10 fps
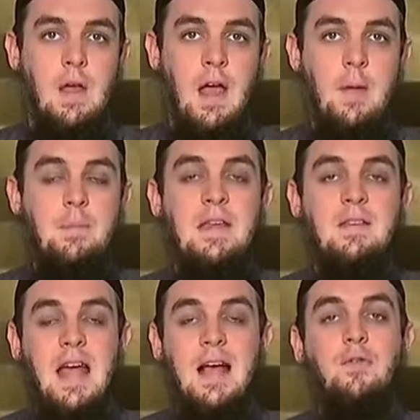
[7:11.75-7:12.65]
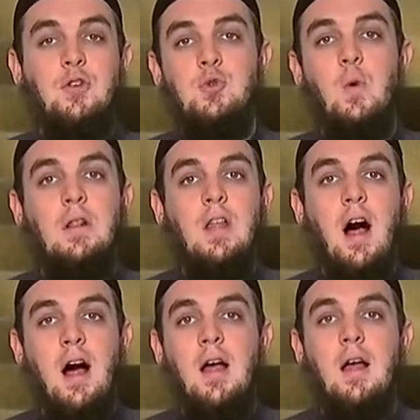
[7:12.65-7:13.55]
And being thankful to
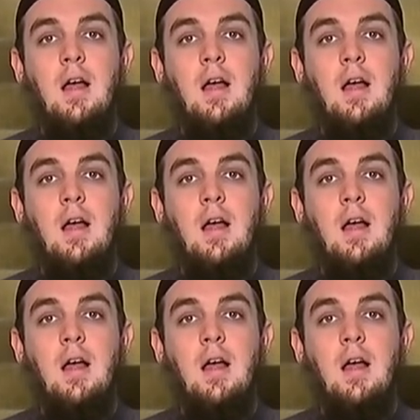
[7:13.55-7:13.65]
Allah